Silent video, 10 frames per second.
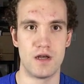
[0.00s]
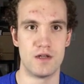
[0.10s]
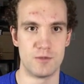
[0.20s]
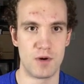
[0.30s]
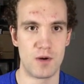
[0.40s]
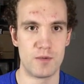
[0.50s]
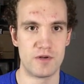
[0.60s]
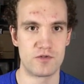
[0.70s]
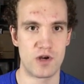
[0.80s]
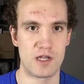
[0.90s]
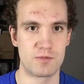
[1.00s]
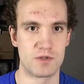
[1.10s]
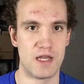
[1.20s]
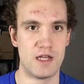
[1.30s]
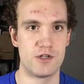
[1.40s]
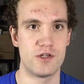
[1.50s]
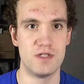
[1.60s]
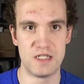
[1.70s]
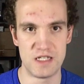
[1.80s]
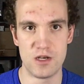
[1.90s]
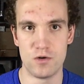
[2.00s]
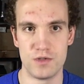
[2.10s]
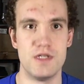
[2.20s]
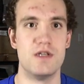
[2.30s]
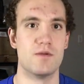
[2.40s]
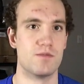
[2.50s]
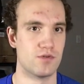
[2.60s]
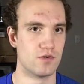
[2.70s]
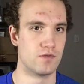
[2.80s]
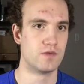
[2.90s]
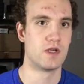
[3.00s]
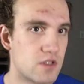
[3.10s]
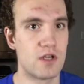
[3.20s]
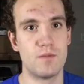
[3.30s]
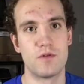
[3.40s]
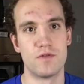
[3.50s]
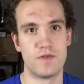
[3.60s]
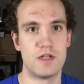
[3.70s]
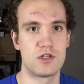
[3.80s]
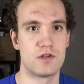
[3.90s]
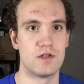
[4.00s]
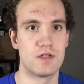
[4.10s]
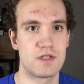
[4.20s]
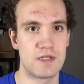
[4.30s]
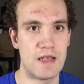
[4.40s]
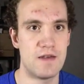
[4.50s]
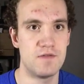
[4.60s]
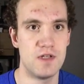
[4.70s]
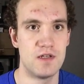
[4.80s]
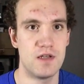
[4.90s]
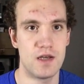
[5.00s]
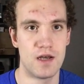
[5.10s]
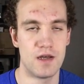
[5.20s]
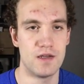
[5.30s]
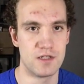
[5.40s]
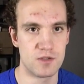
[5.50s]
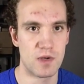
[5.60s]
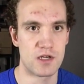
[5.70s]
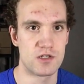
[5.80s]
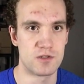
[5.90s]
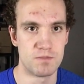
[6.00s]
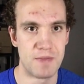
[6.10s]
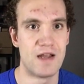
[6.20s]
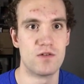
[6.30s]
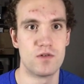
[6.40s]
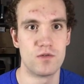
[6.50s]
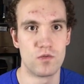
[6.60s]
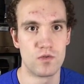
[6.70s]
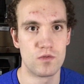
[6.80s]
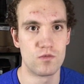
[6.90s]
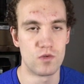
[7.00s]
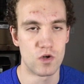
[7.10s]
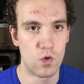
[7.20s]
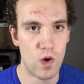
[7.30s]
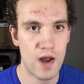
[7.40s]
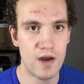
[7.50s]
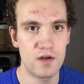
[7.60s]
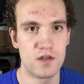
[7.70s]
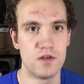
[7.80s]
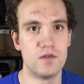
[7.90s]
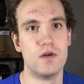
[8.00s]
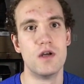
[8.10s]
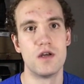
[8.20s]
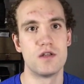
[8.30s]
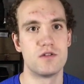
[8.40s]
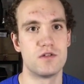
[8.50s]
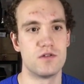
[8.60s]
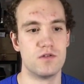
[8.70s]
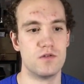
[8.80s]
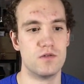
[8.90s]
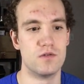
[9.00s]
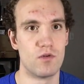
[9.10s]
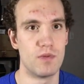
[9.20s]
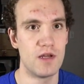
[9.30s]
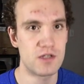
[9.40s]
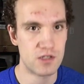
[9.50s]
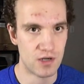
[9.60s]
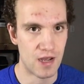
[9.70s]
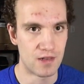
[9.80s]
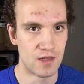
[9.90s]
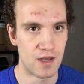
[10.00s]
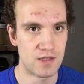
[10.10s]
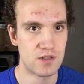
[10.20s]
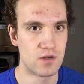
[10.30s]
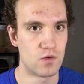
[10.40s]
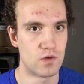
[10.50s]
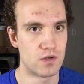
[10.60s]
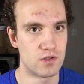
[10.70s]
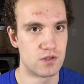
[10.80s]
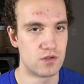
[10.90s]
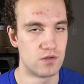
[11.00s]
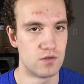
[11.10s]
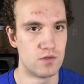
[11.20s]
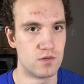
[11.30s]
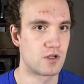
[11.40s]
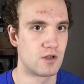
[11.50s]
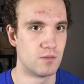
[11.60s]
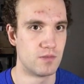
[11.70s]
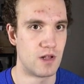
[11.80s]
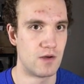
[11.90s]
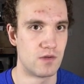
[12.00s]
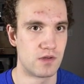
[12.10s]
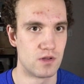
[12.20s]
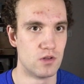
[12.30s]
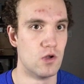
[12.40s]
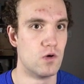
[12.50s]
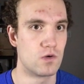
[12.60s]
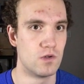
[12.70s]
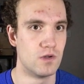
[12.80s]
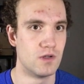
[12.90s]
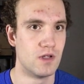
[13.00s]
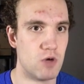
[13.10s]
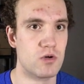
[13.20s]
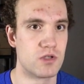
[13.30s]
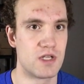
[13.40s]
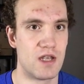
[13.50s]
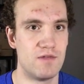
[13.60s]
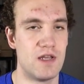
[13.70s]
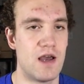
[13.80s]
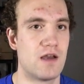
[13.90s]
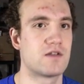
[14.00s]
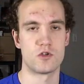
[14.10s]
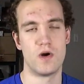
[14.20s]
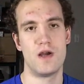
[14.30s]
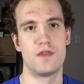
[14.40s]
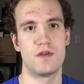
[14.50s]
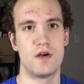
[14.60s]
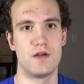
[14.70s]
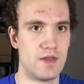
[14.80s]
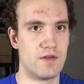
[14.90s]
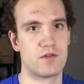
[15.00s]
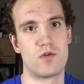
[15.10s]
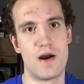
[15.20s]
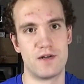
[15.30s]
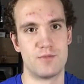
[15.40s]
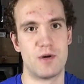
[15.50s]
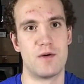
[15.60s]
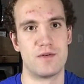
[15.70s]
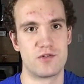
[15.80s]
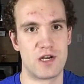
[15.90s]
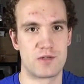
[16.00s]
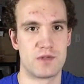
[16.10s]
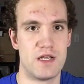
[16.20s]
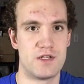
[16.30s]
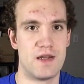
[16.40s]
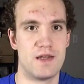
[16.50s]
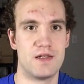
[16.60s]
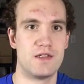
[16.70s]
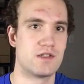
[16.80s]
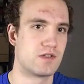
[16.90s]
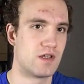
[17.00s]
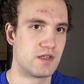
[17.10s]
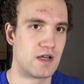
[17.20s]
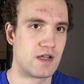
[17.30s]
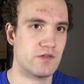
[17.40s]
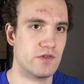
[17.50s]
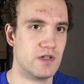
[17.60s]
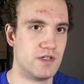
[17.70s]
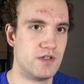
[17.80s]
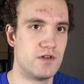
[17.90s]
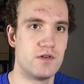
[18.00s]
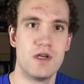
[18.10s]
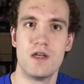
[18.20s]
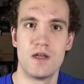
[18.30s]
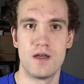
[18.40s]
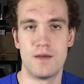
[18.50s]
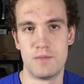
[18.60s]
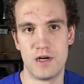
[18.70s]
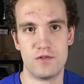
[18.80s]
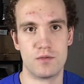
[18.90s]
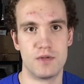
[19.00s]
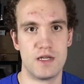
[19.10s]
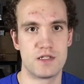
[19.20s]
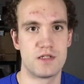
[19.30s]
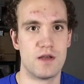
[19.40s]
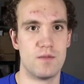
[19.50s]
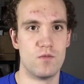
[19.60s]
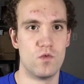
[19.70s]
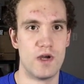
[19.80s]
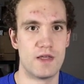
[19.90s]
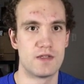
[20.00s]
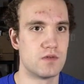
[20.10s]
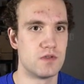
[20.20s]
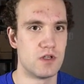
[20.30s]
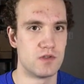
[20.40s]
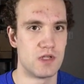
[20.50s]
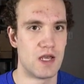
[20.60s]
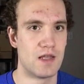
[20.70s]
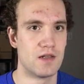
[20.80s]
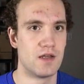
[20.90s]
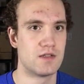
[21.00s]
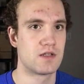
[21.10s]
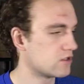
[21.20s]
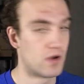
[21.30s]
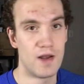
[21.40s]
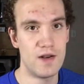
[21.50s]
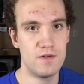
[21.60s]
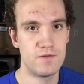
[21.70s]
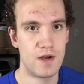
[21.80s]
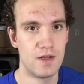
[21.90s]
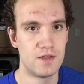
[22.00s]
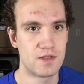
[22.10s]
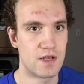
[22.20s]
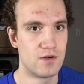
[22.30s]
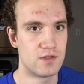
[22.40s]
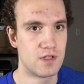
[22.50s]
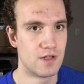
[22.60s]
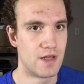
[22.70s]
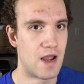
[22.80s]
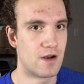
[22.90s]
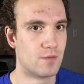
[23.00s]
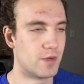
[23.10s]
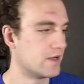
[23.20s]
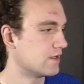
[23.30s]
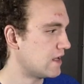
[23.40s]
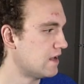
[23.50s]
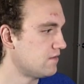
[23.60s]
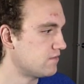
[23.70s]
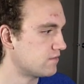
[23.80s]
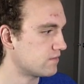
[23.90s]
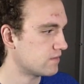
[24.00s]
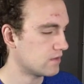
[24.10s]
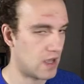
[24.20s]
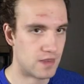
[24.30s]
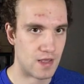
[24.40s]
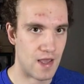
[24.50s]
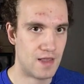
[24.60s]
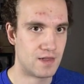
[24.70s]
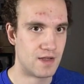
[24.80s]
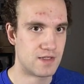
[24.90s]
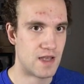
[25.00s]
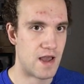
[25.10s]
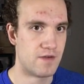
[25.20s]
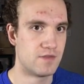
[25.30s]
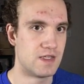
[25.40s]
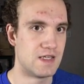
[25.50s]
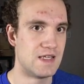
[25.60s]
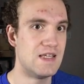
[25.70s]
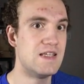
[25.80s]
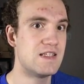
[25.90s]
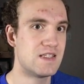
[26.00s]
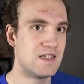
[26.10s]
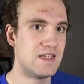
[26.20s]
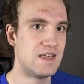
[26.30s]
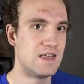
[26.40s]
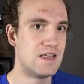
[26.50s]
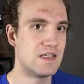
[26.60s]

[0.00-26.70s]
Department of Transportation, DOT approved. Some provincial safety inspections may require you to replace your headlights in order to comply with local Motor Safety Act. So I thought they required Department of Transportation headlights. There's nothing I could really do but replace them with DOT headlights. So I didn't find this out till later, but if the headlights have the ECE